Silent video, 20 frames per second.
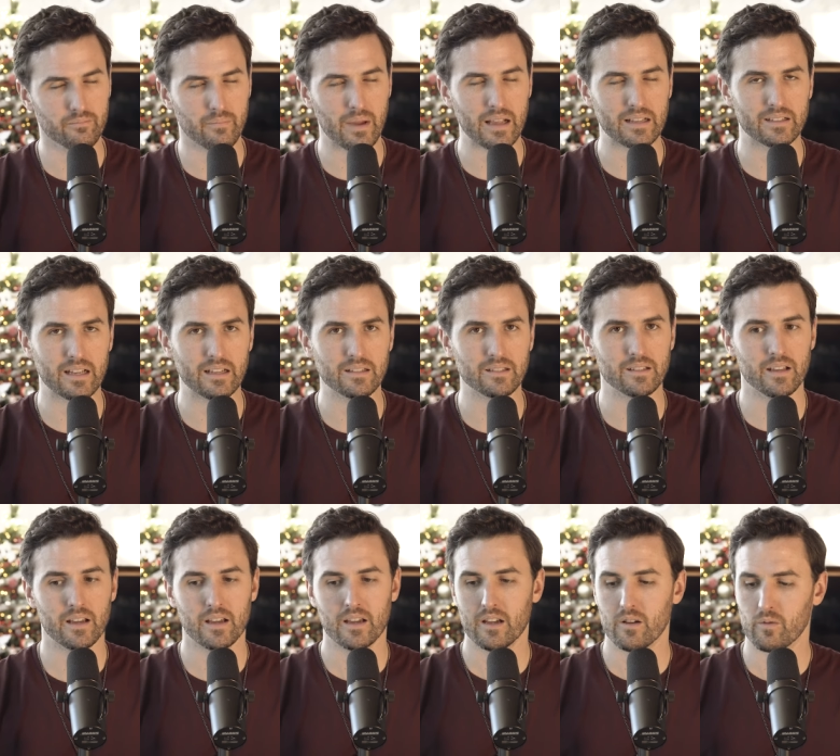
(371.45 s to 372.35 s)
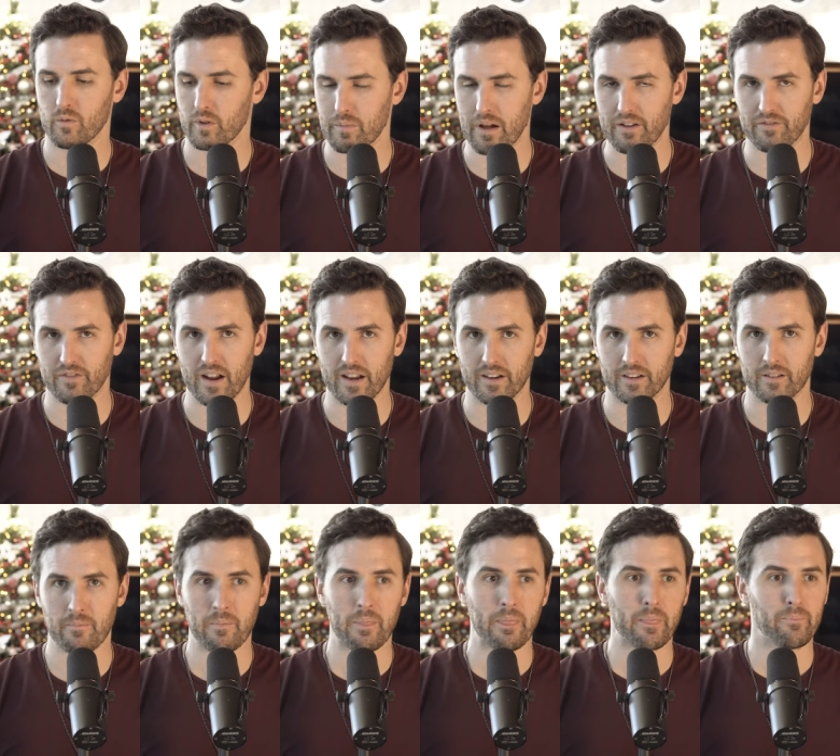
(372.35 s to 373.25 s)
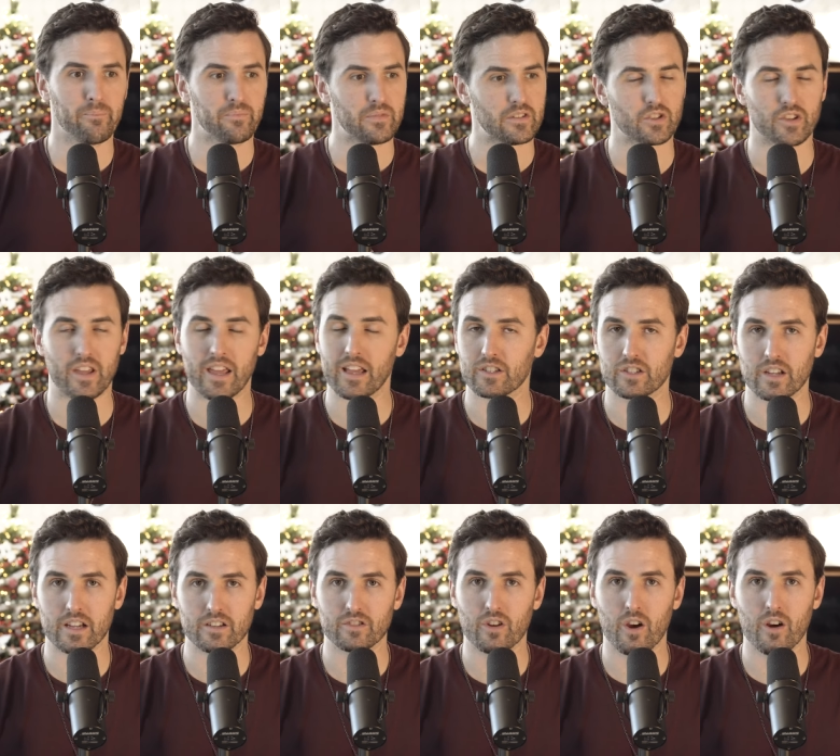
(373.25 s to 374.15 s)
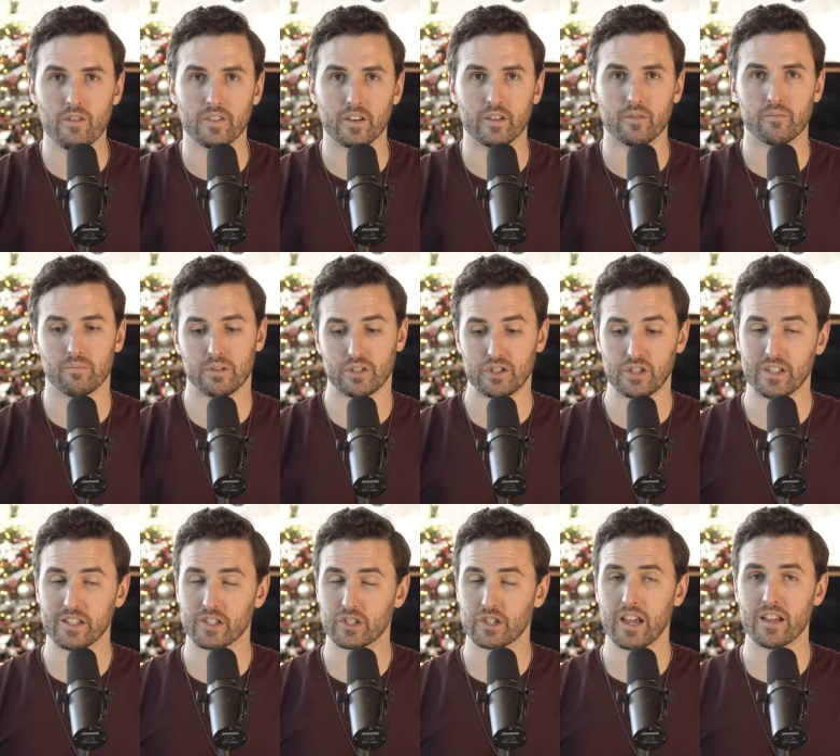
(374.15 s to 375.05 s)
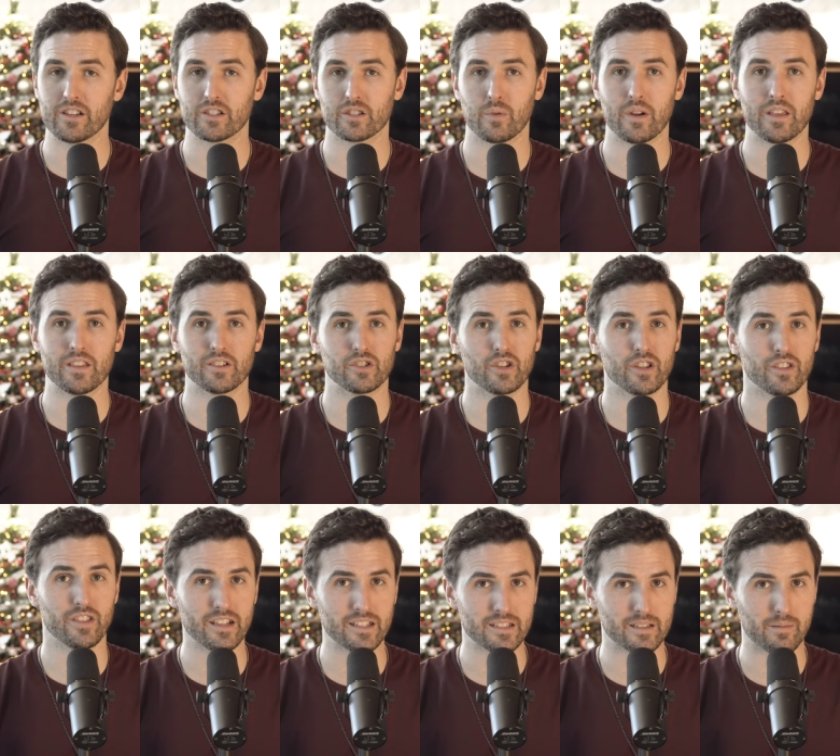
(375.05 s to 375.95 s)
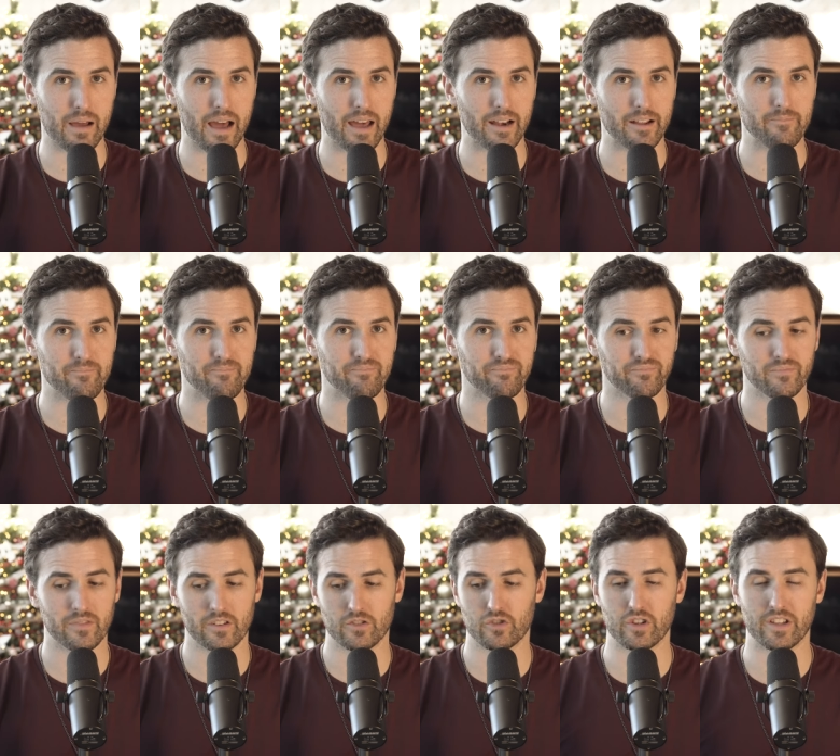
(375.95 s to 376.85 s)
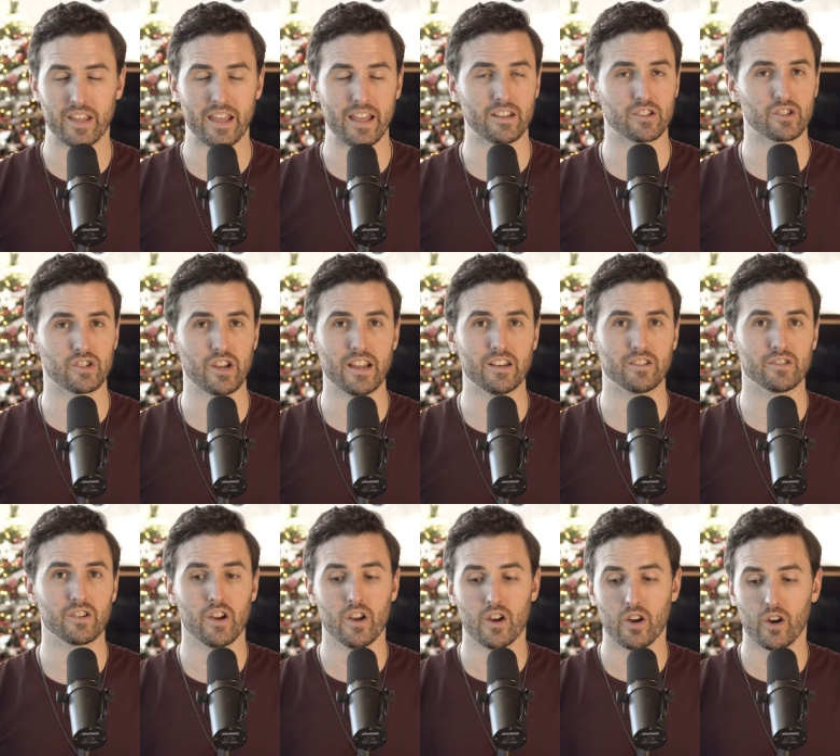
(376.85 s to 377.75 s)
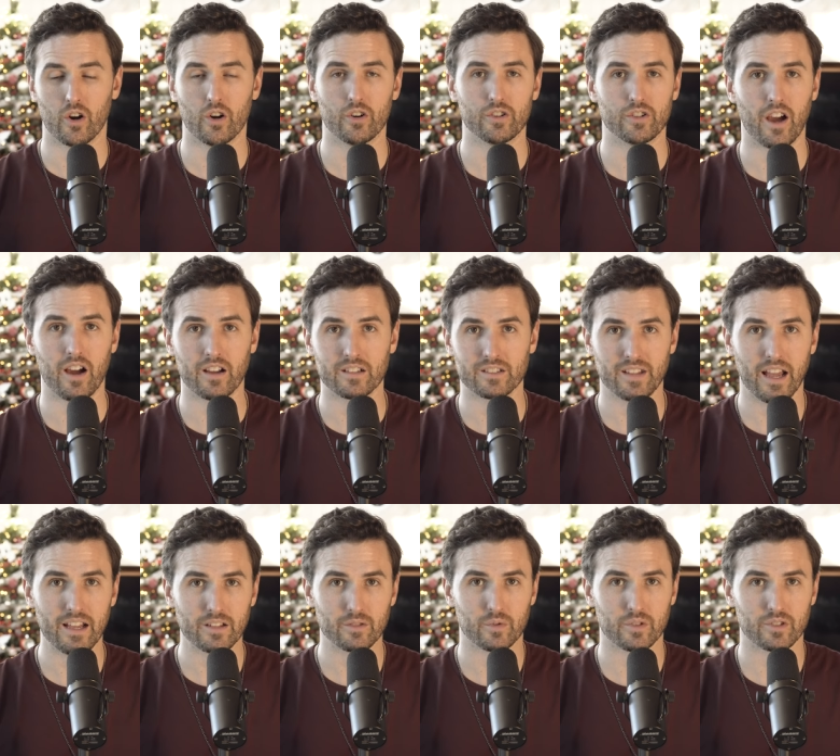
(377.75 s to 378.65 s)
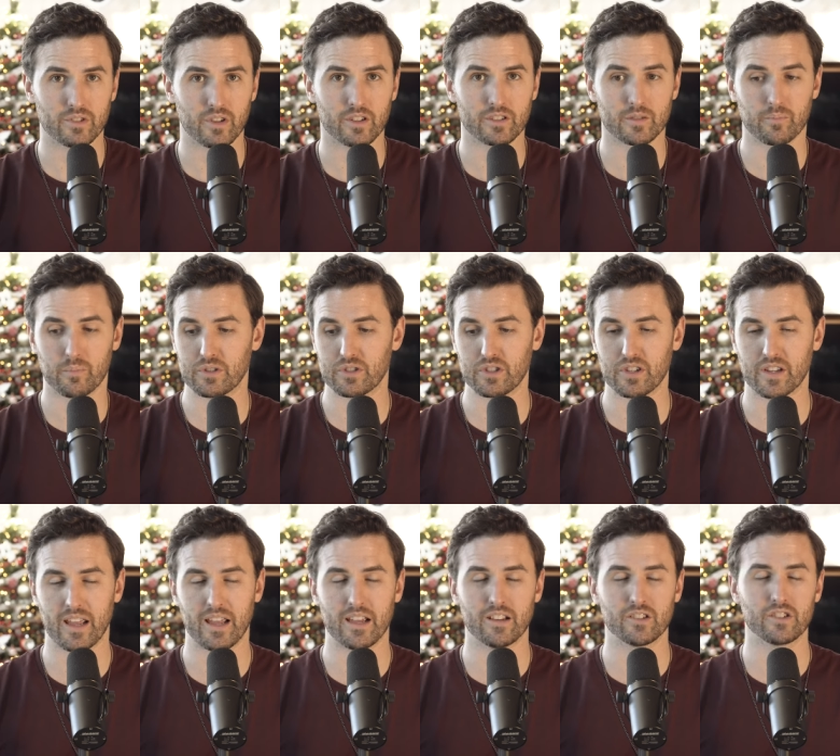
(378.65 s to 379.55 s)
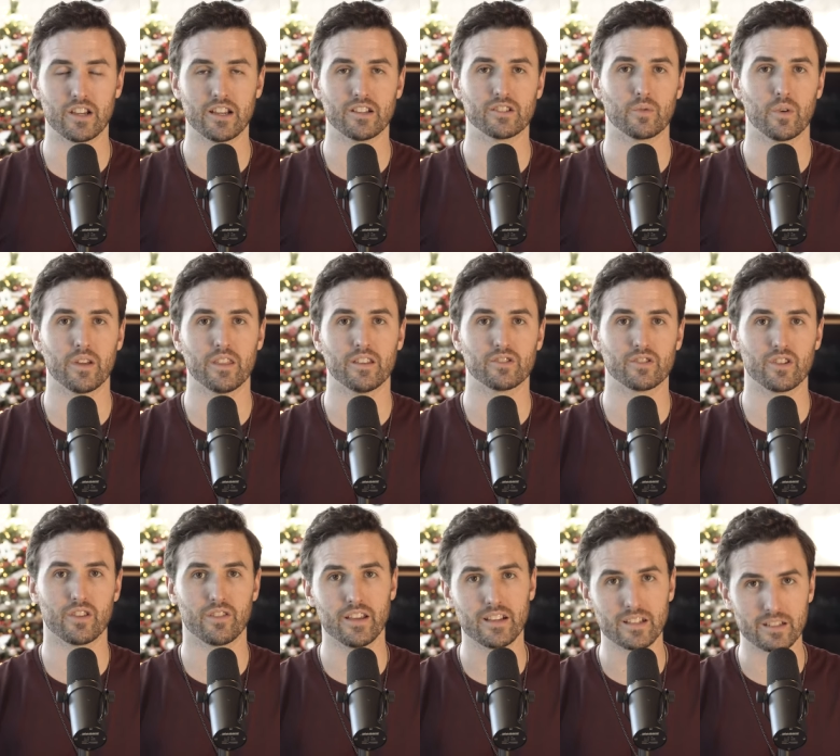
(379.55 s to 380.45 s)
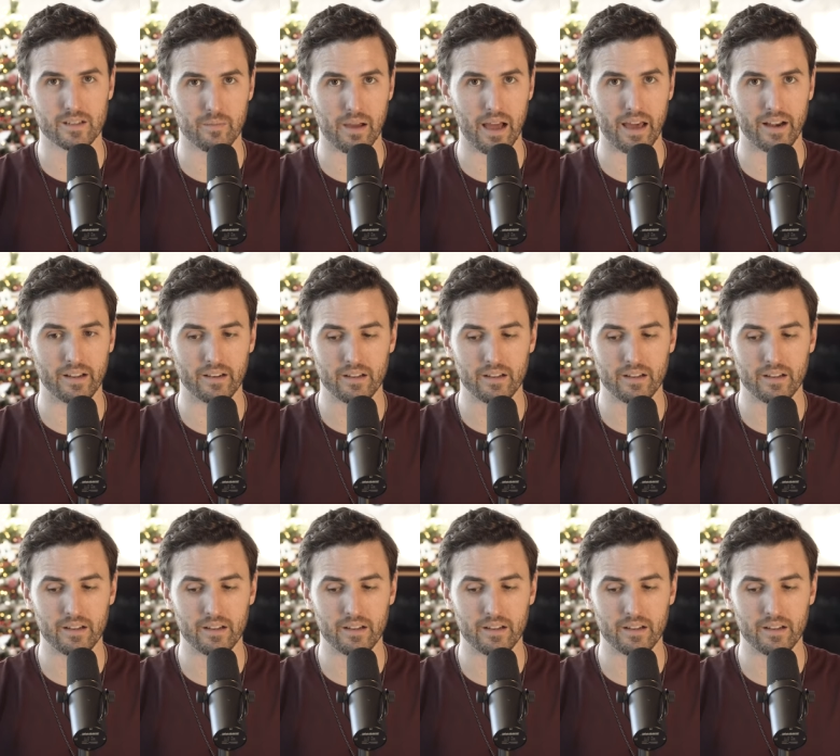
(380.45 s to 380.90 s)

Makes sense? With my friend, she can't change COVID, but she can change the way that she thinks about it. She can't change her dog's test results, but she can change the way that she thinks about